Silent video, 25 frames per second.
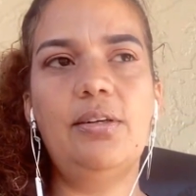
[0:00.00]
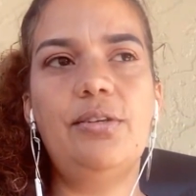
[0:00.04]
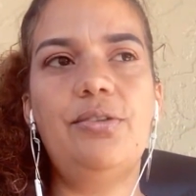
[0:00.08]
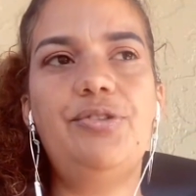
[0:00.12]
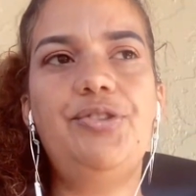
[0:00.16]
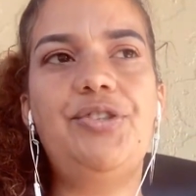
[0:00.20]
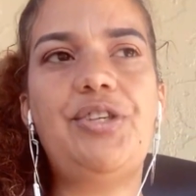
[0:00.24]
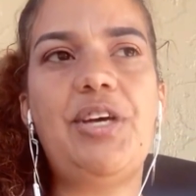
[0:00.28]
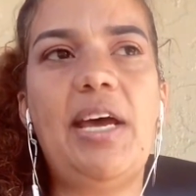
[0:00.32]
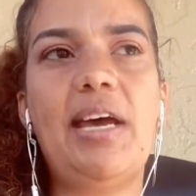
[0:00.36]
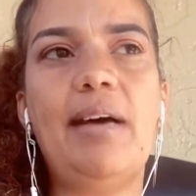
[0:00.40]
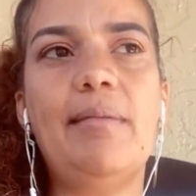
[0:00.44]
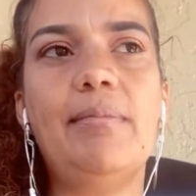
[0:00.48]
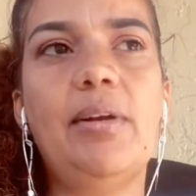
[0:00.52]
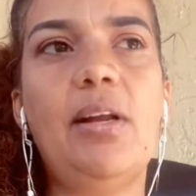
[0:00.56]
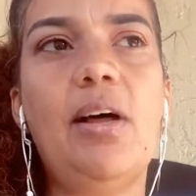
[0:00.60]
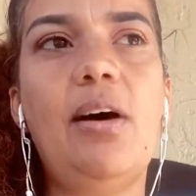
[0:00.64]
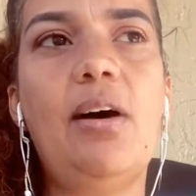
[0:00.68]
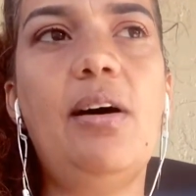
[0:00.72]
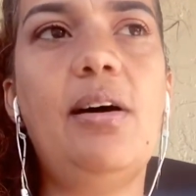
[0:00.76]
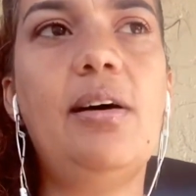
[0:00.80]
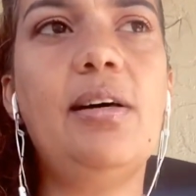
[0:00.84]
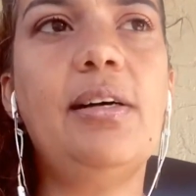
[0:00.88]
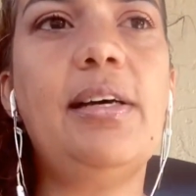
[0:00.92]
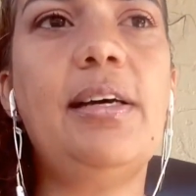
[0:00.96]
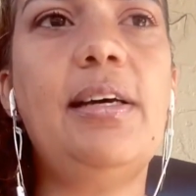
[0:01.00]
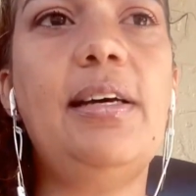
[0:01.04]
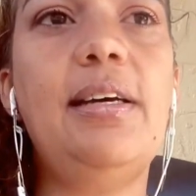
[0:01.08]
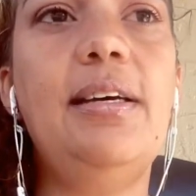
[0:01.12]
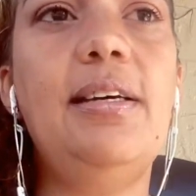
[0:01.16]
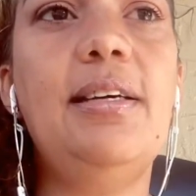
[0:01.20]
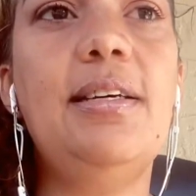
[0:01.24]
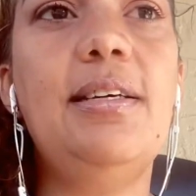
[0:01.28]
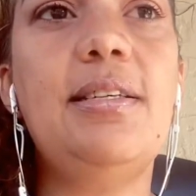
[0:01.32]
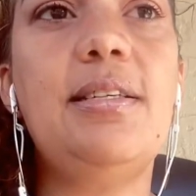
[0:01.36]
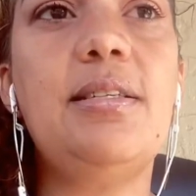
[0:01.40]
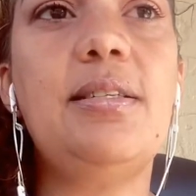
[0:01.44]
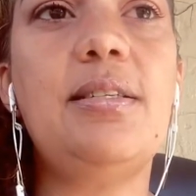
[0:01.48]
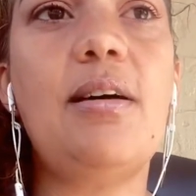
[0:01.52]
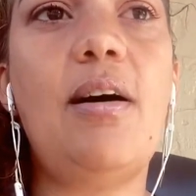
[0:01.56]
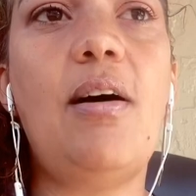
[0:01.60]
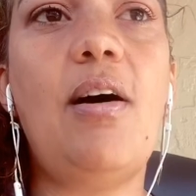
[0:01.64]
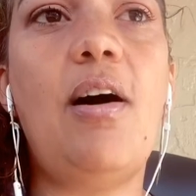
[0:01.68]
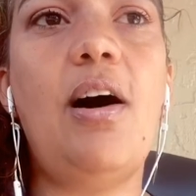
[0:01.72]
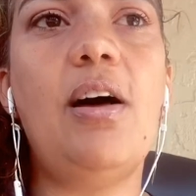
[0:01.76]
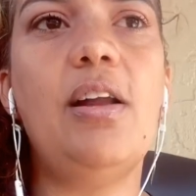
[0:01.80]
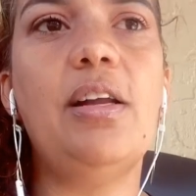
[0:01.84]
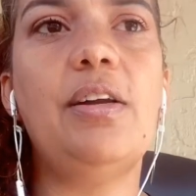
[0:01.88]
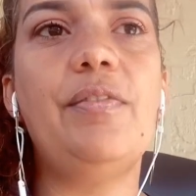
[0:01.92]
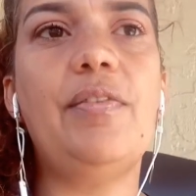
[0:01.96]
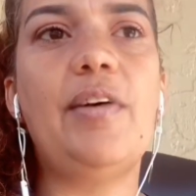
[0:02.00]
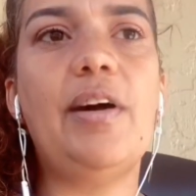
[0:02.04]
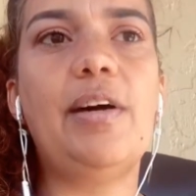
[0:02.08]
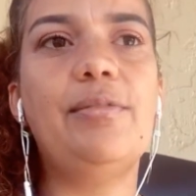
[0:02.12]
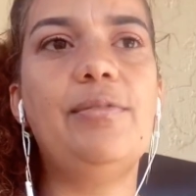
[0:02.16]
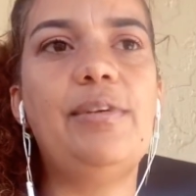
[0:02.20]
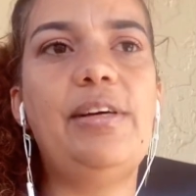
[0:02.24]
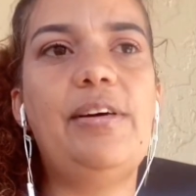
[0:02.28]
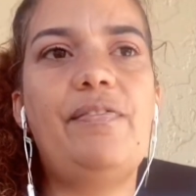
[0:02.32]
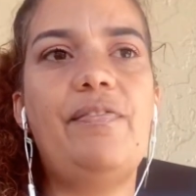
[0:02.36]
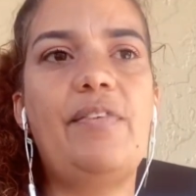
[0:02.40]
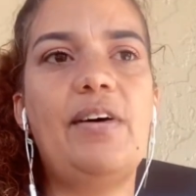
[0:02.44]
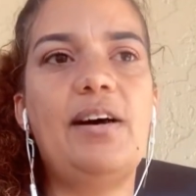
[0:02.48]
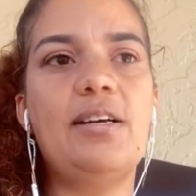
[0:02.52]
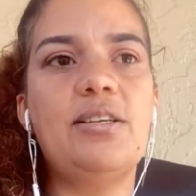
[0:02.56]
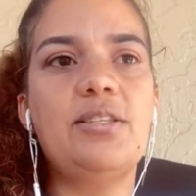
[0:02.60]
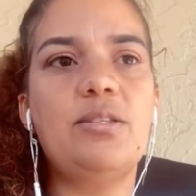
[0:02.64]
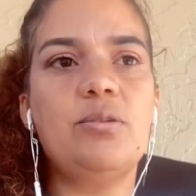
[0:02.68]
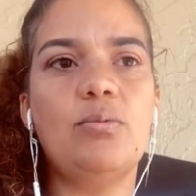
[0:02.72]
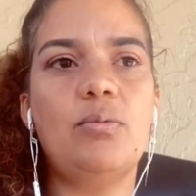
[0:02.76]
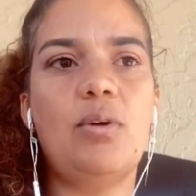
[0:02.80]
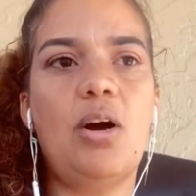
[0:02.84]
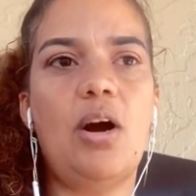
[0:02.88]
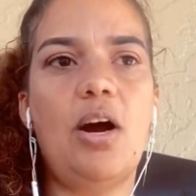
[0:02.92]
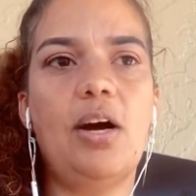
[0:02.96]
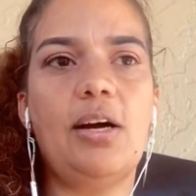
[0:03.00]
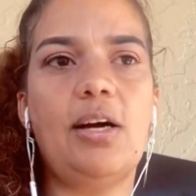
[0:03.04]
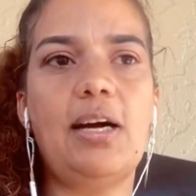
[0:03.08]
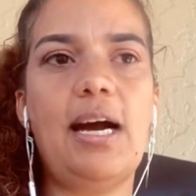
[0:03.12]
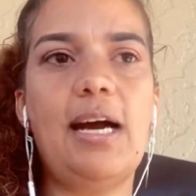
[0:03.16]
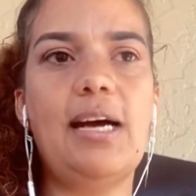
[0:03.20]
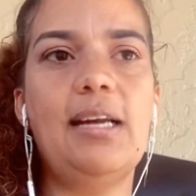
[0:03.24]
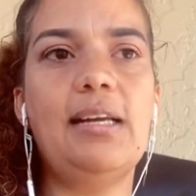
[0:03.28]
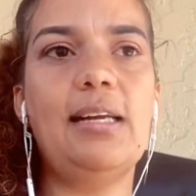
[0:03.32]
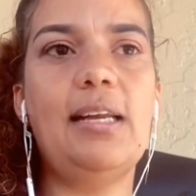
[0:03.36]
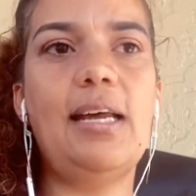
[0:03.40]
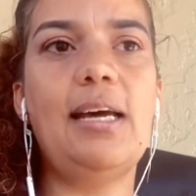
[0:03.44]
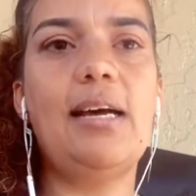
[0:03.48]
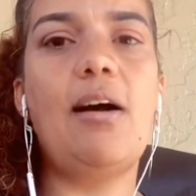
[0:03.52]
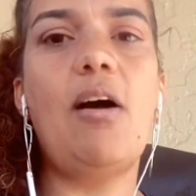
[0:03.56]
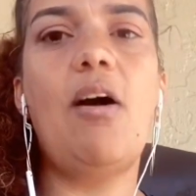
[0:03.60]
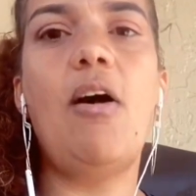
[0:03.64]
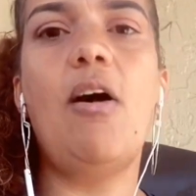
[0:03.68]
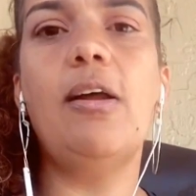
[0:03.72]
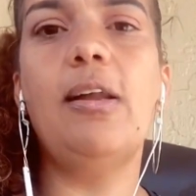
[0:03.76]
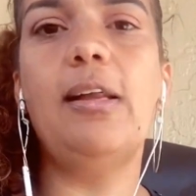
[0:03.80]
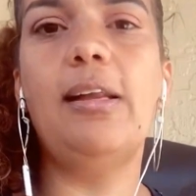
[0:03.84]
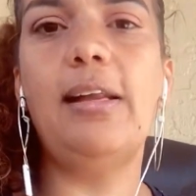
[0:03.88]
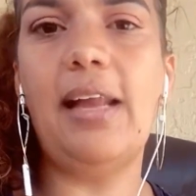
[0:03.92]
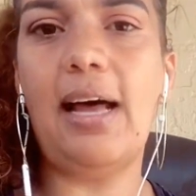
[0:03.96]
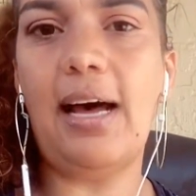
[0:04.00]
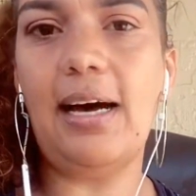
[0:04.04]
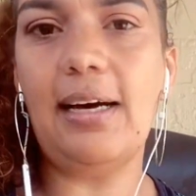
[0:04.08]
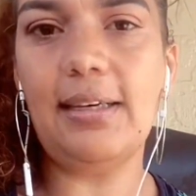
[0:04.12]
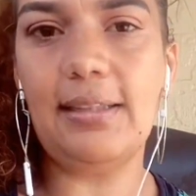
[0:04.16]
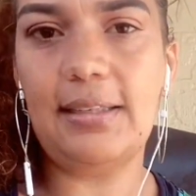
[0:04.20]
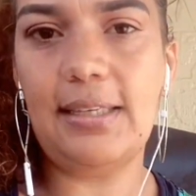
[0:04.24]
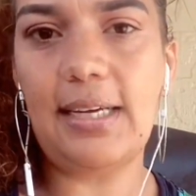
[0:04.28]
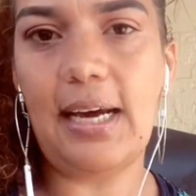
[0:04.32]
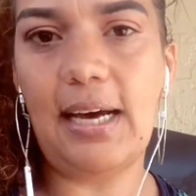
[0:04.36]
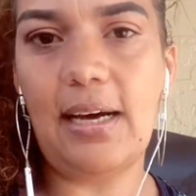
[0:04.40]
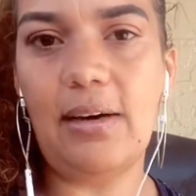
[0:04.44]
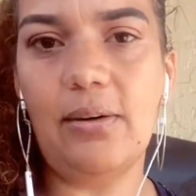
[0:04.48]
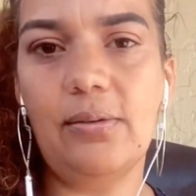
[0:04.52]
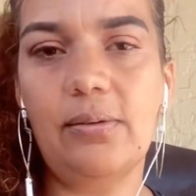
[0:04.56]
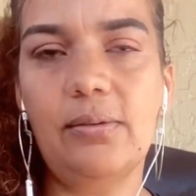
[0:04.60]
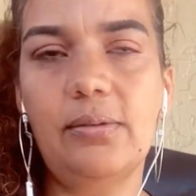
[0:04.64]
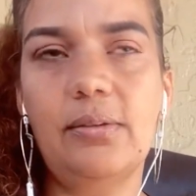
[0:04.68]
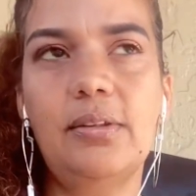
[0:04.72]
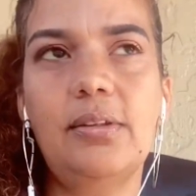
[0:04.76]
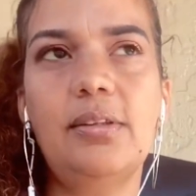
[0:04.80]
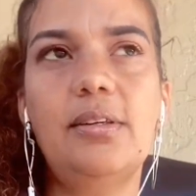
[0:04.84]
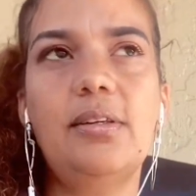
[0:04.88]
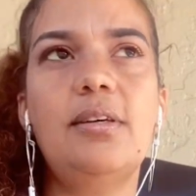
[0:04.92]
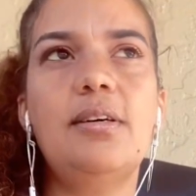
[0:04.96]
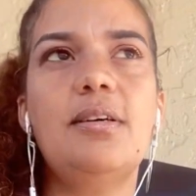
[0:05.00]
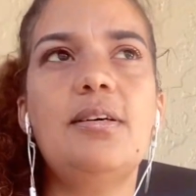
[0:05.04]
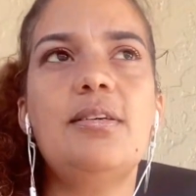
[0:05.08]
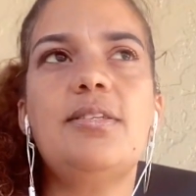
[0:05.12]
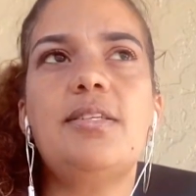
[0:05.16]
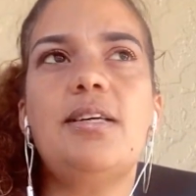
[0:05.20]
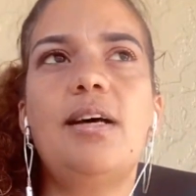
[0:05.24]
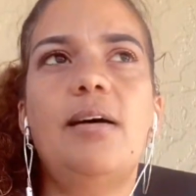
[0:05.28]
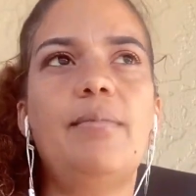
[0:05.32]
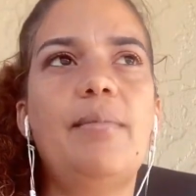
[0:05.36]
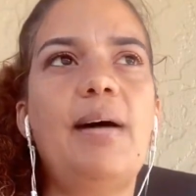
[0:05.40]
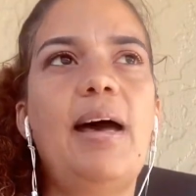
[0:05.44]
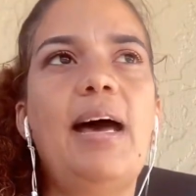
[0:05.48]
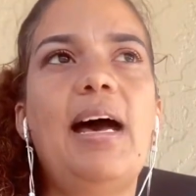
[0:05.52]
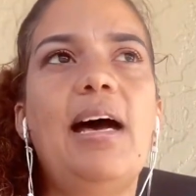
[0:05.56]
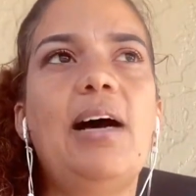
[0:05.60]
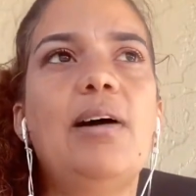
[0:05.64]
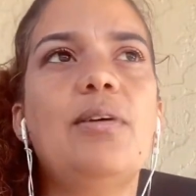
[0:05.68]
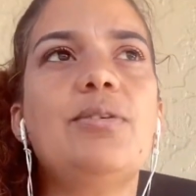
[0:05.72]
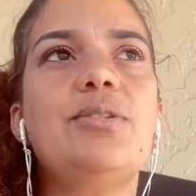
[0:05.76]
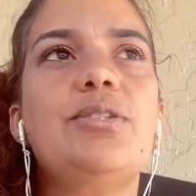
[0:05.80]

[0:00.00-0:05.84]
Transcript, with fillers: Jam log is all of our refunds are kind of like on lockdown somehow.